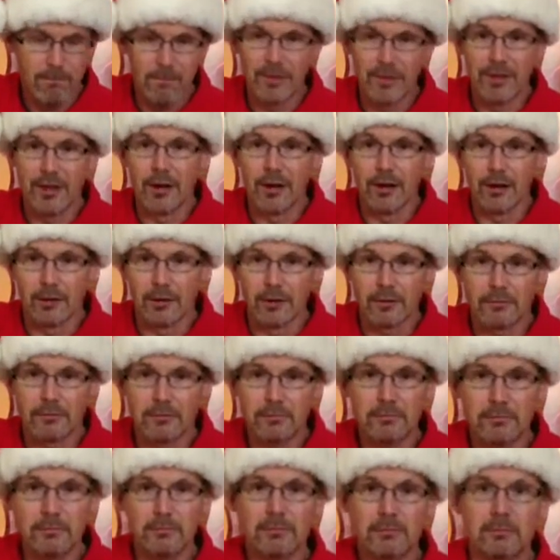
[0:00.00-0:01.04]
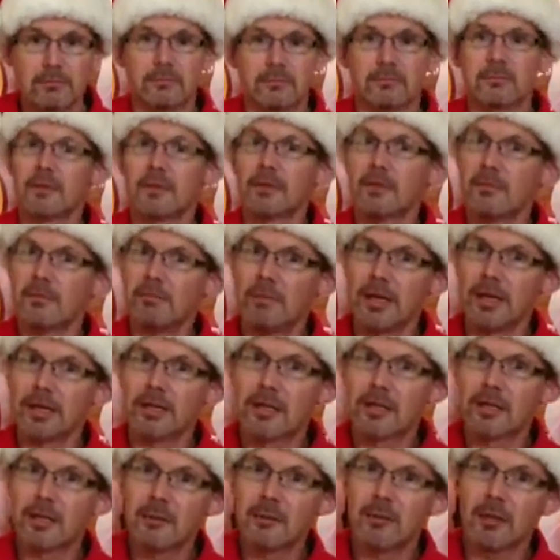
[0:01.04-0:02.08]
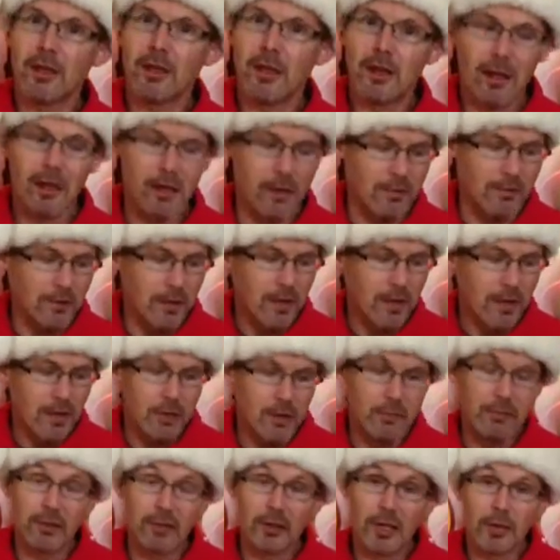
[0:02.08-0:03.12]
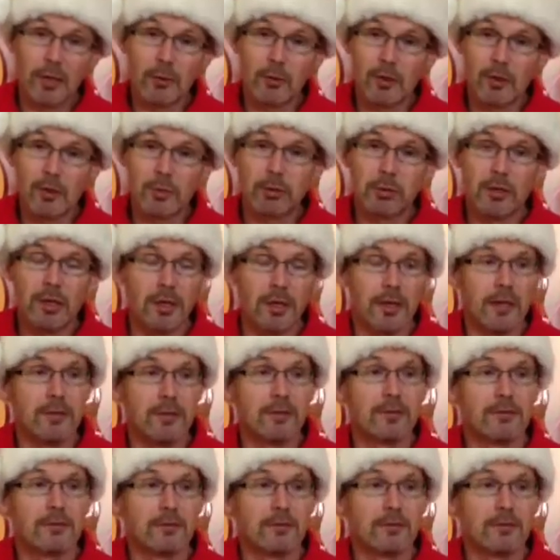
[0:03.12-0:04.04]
there. Make it come alive. If you like what you play,